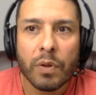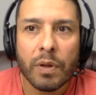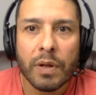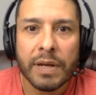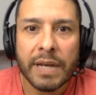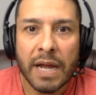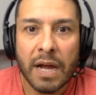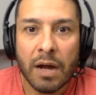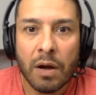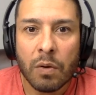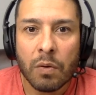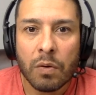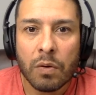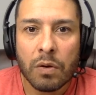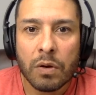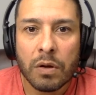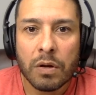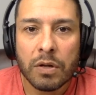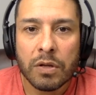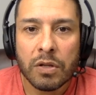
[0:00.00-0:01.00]
Now,
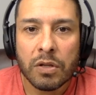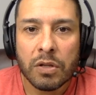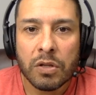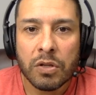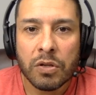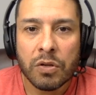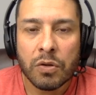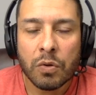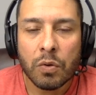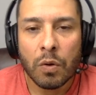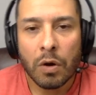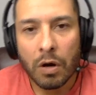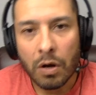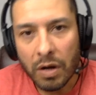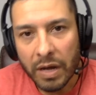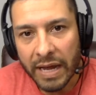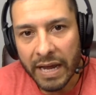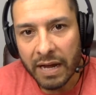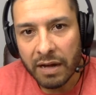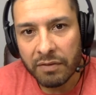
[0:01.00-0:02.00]
you all
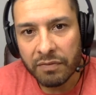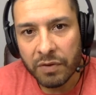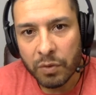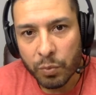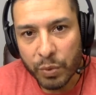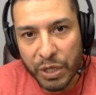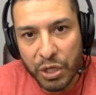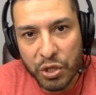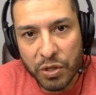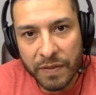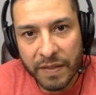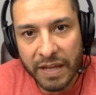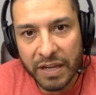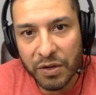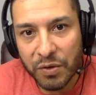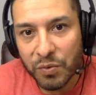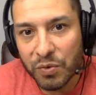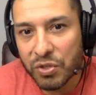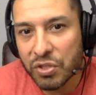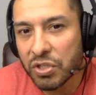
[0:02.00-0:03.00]
have a region that
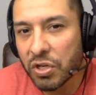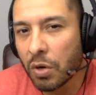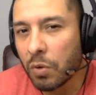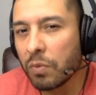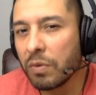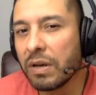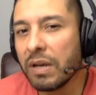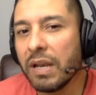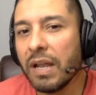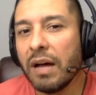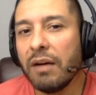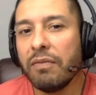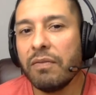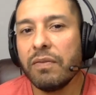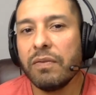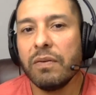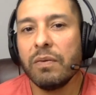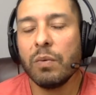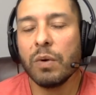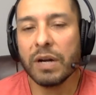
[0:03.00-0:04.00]
you don't
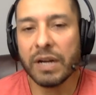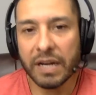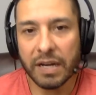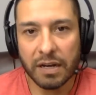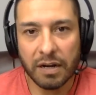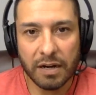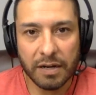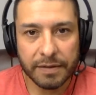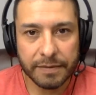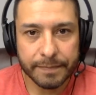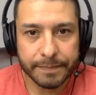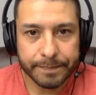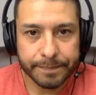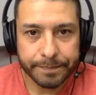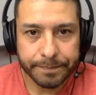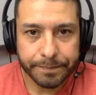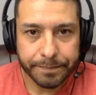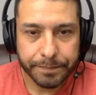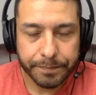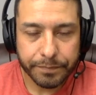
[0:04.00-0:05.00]
love working on.
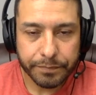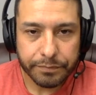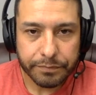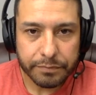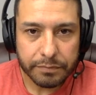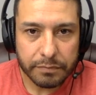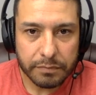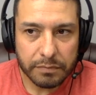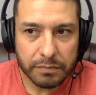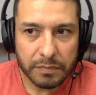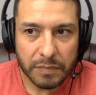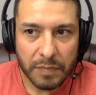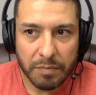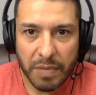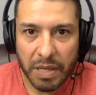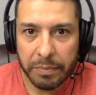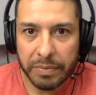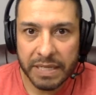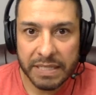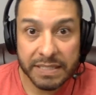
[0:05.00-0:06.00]

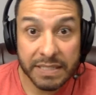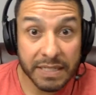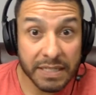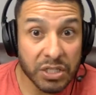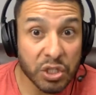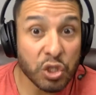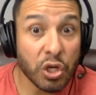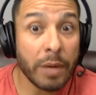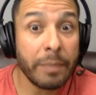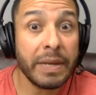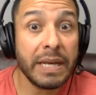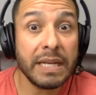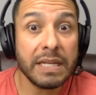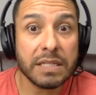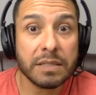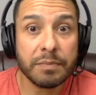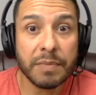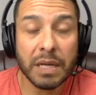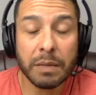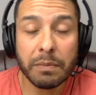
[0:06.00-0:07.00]
Maybe it's
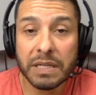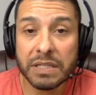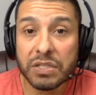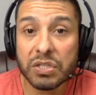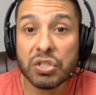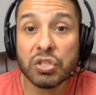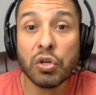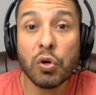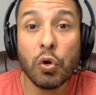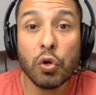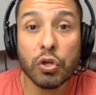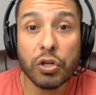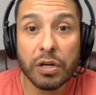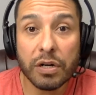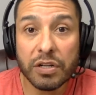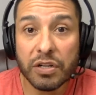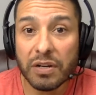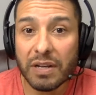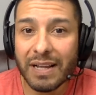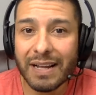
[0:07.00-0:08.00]
extremities, maybe it's a shoulder,
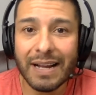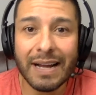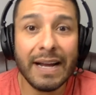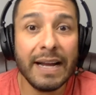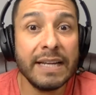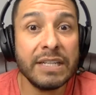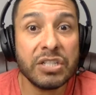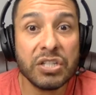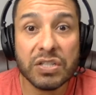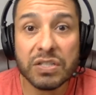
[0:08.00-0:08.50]
and you're like, I